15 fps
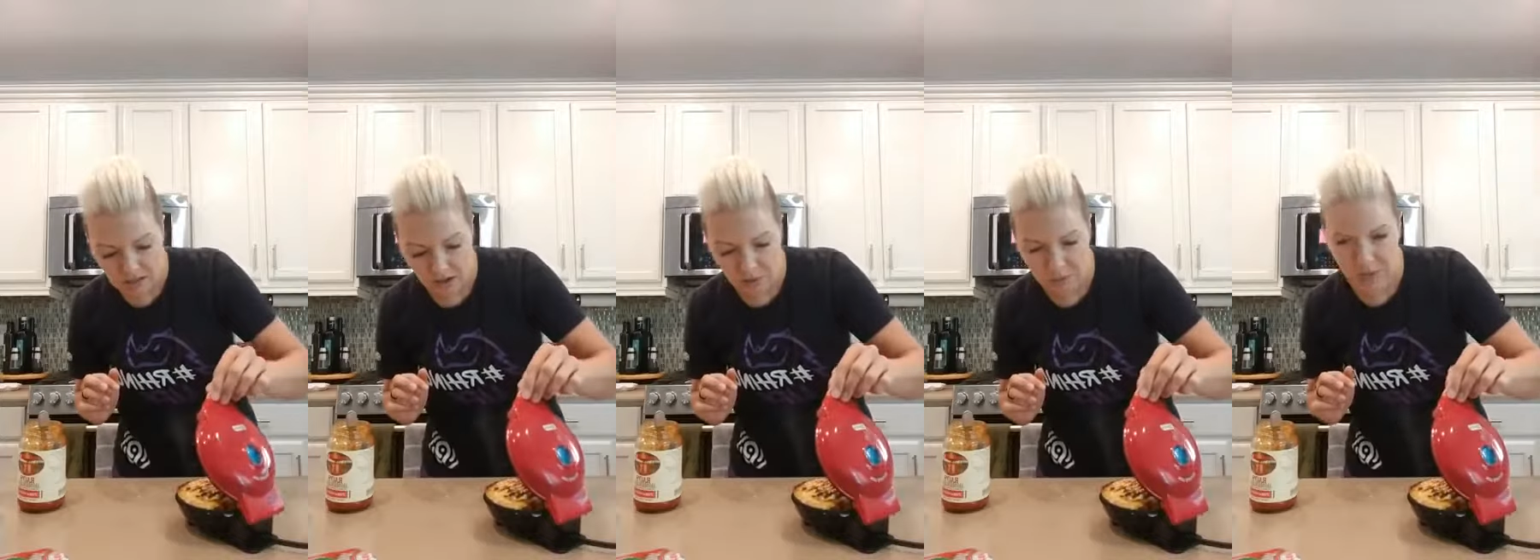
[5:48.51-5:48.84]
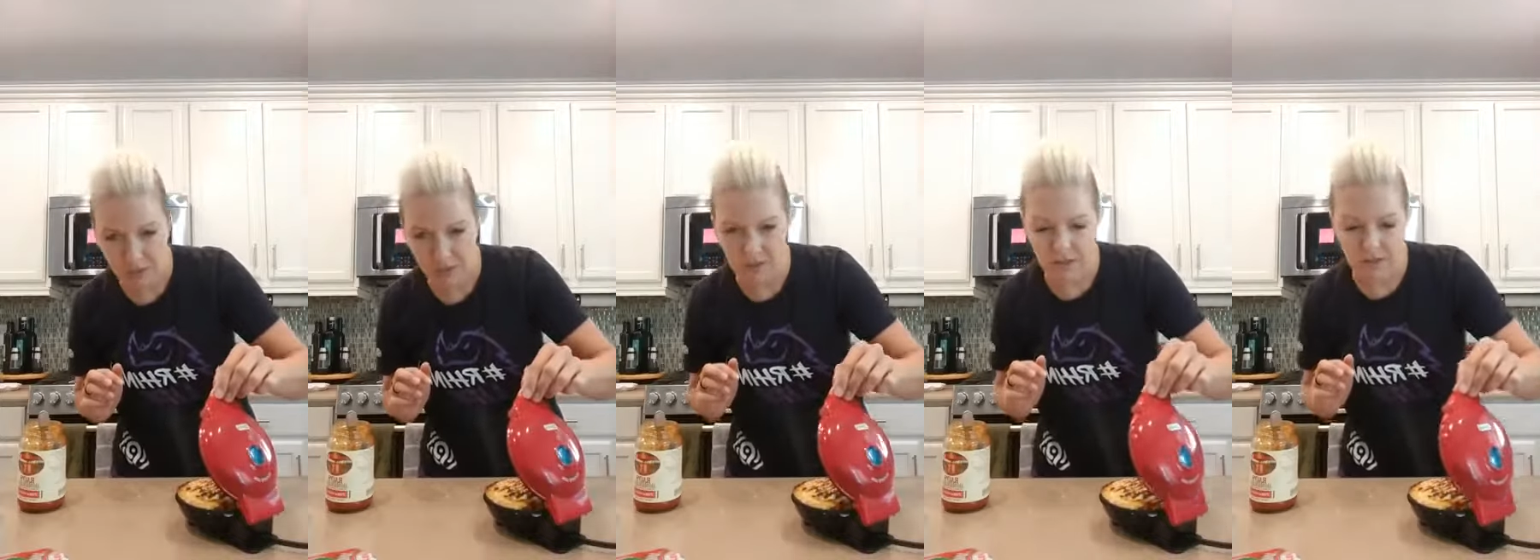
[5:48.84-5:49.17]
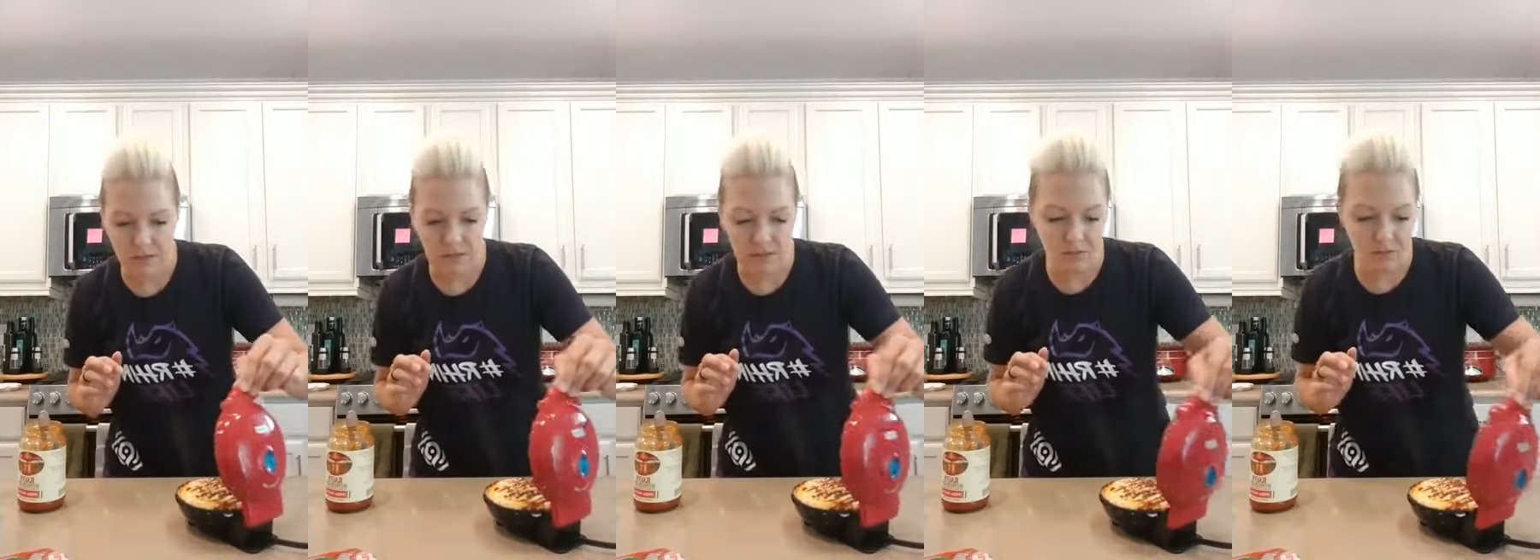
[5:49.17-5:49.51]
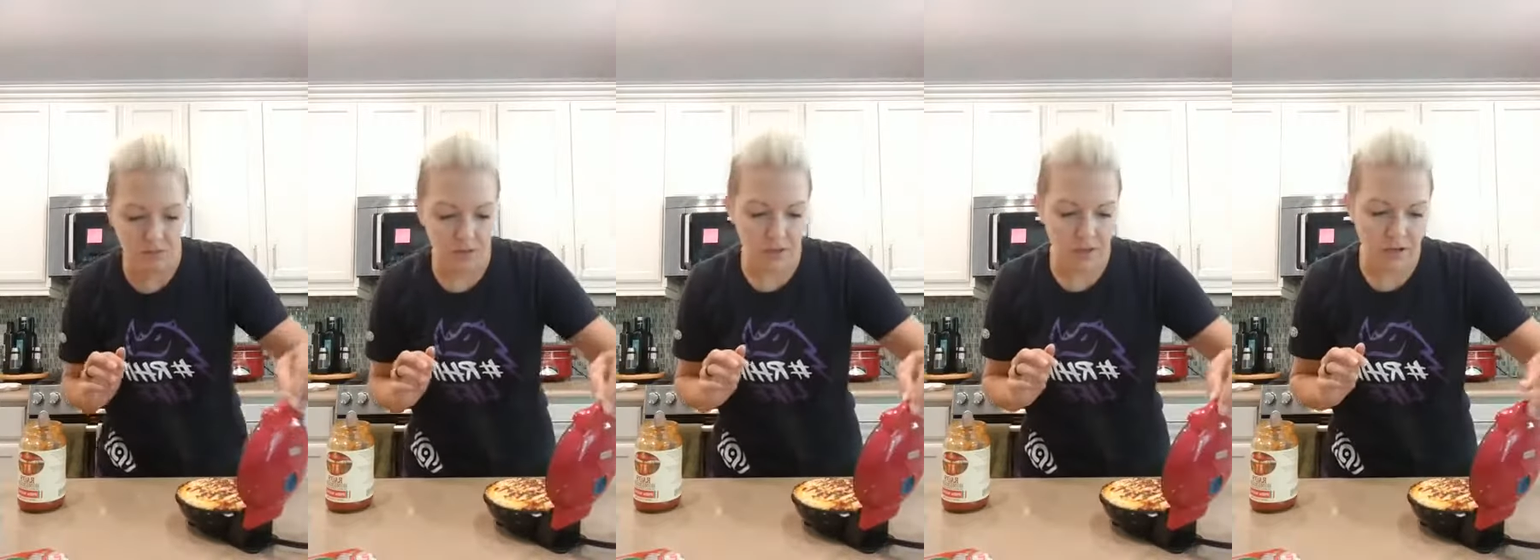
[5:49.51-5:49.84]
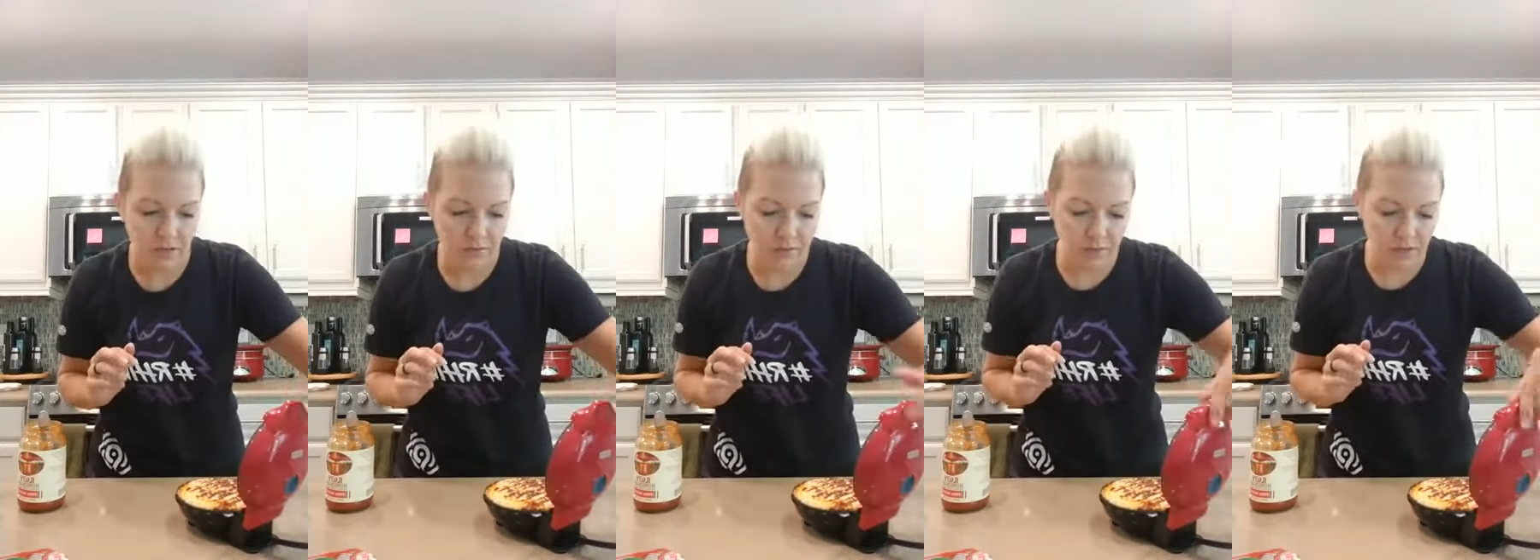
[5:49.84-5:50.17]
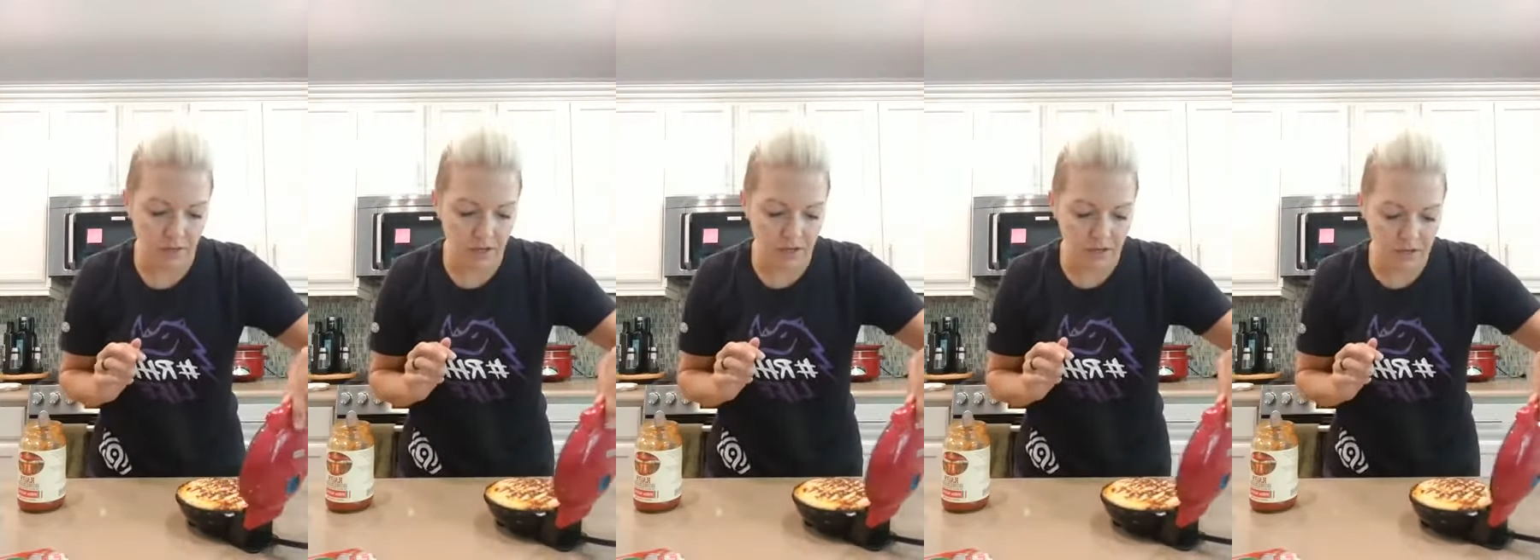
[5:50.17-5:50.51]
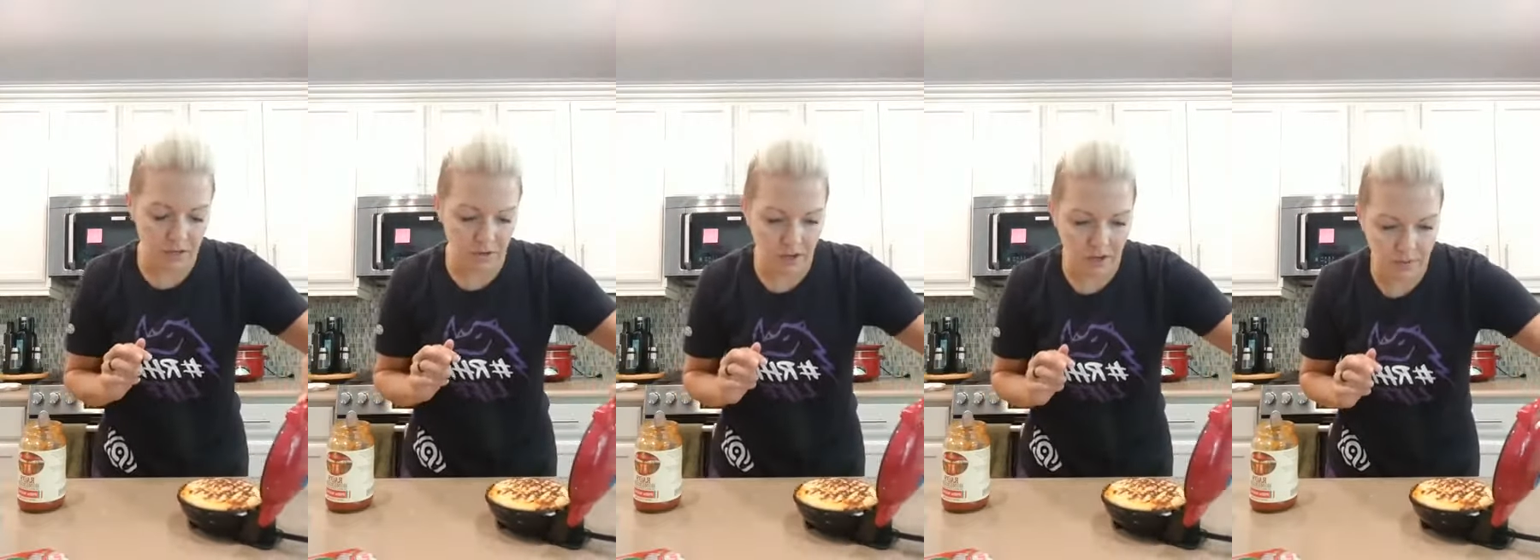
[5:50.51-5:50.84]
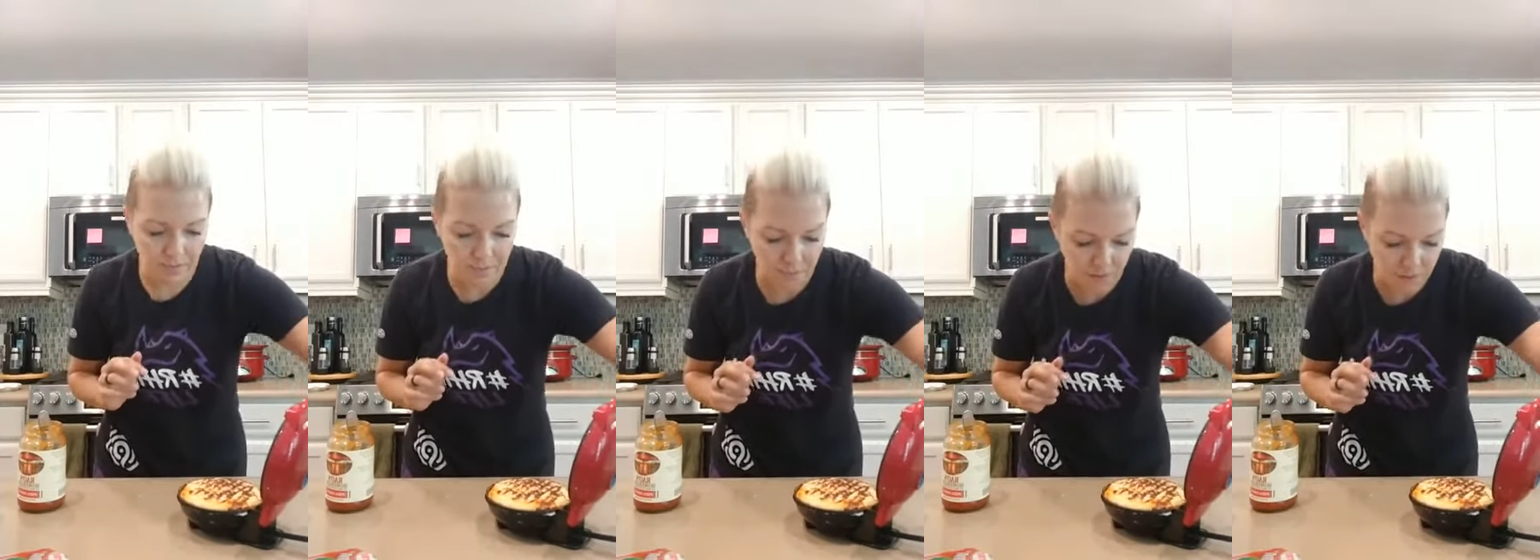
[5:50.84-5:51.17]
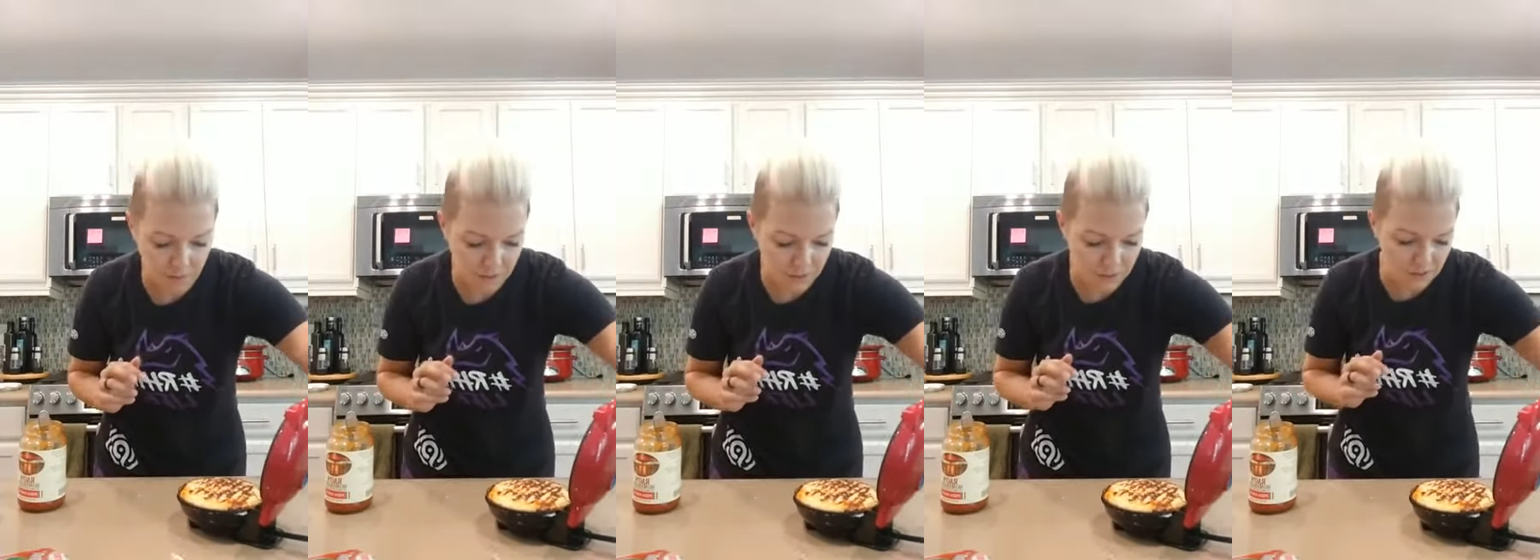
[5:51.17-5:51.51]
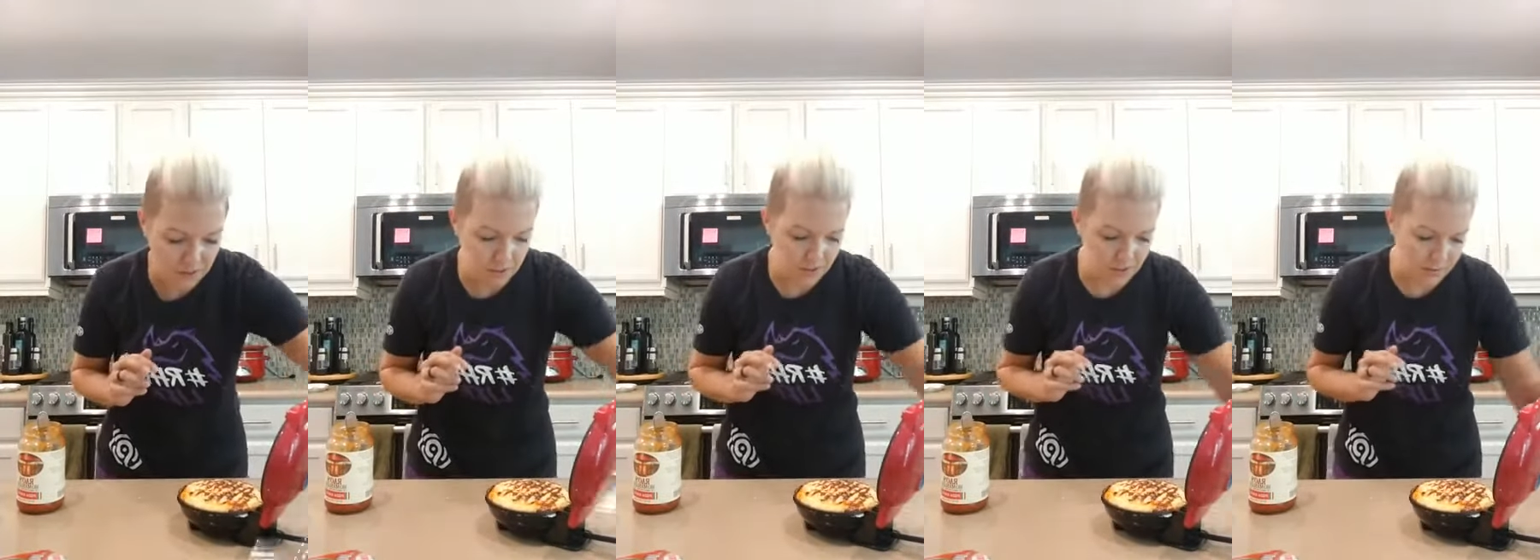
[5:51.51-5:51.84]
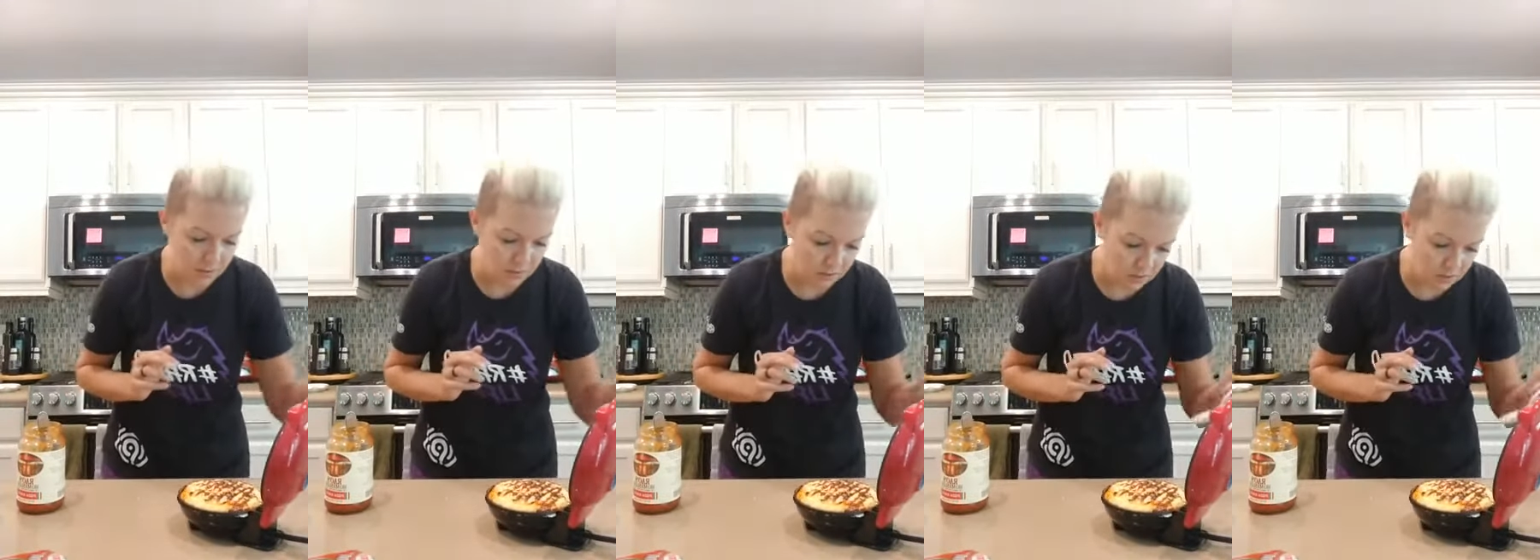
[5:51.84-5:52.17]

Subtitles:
Hope that wasn't super loud for you guys. Okay, what I'm gonna do,